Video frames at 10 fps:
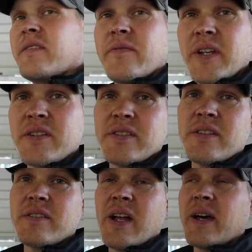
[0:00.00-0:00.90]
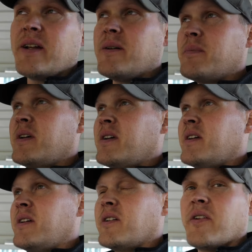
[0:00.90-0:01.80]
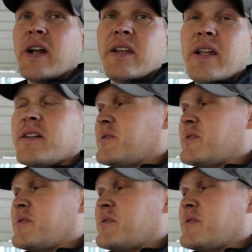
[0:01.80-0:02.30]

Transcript: and finish this side up, grind it down